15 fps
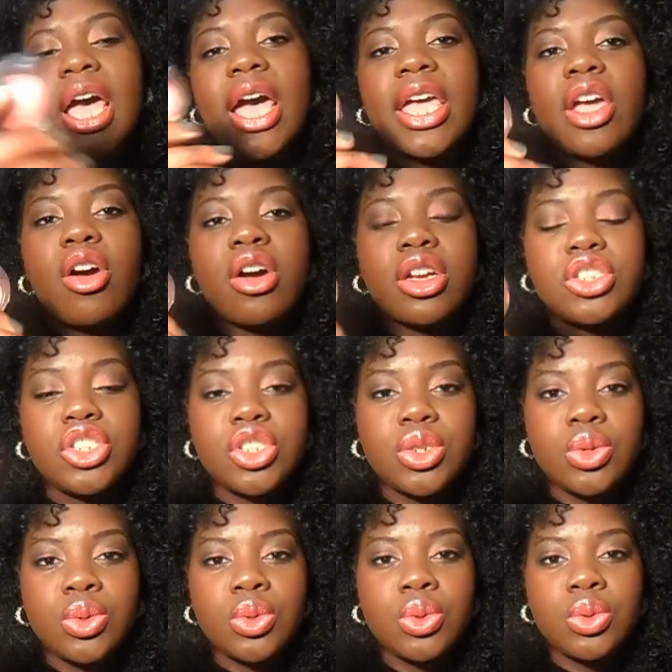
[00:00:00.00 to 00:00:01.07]
I Heart
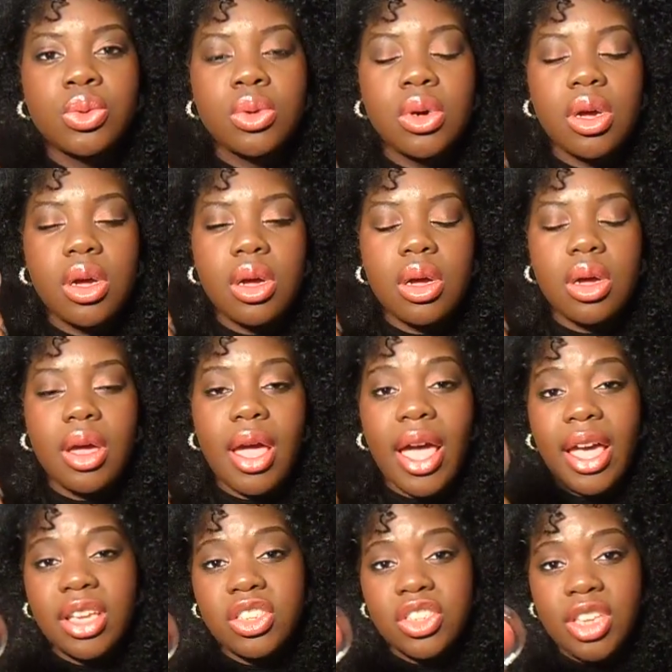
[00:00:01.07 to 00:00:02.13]
You
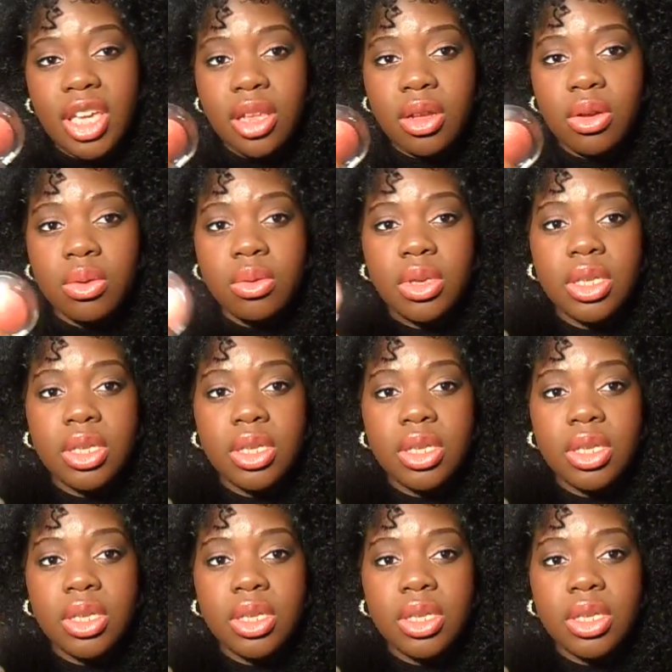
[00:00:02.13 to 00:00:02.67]
eyeshadow.